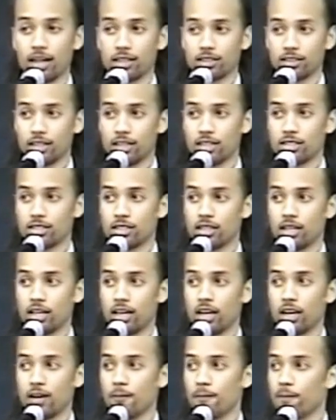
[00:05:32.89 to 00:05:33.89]
Cox does
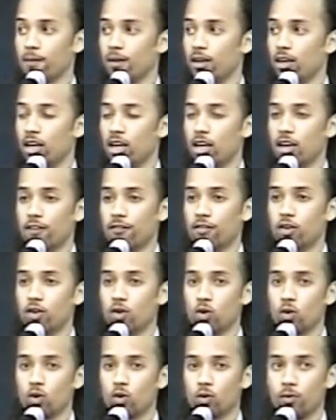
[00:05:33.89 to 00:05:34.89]
it is if
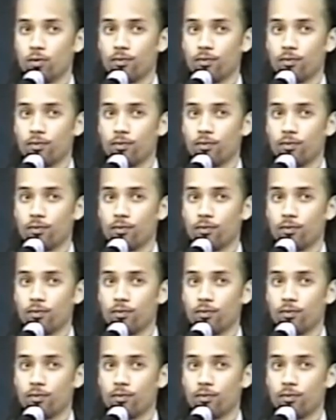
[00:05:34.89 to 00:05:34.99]
you